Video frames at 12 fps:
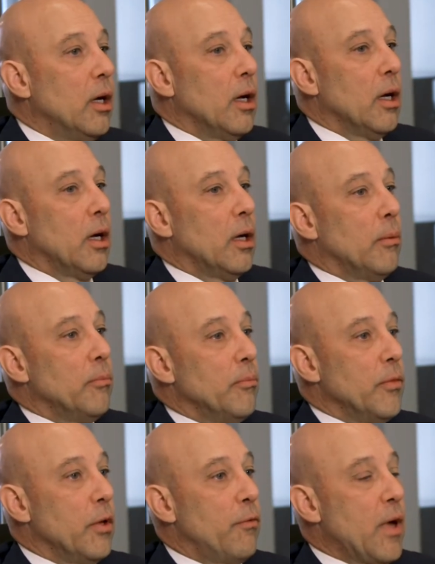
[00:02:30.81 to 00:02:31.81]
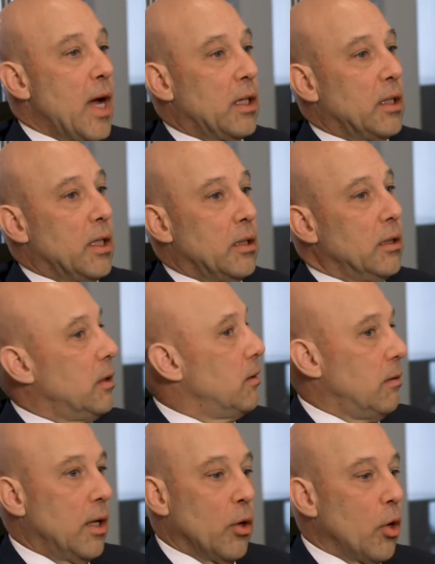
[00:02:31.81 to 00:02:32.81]
The fact that
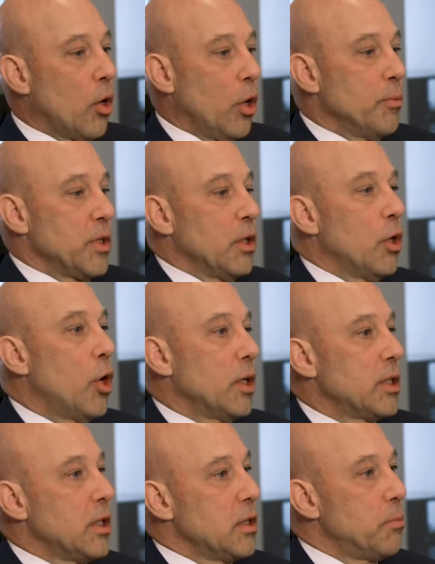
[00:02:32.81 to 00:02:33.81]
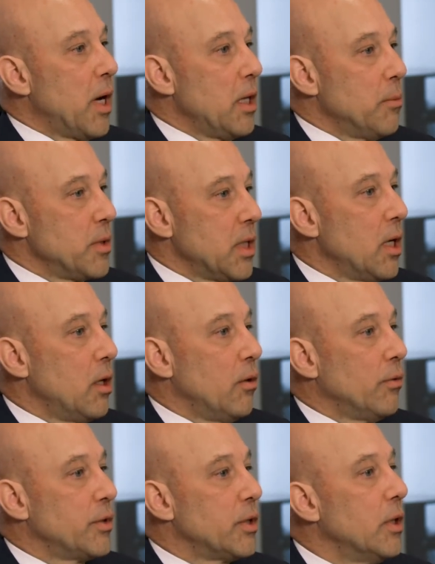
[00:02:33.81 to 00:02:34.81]
there are harms and losses by
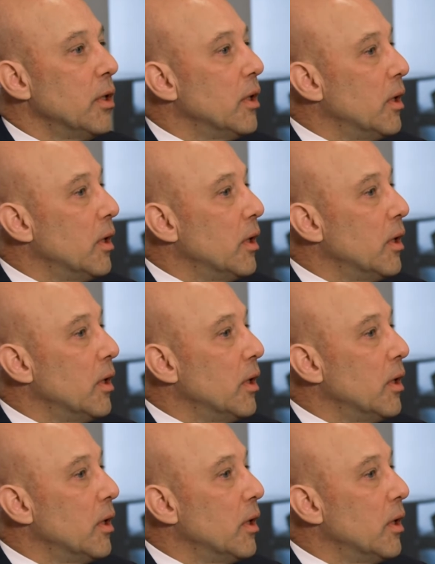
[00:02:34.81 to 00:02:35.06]
themselves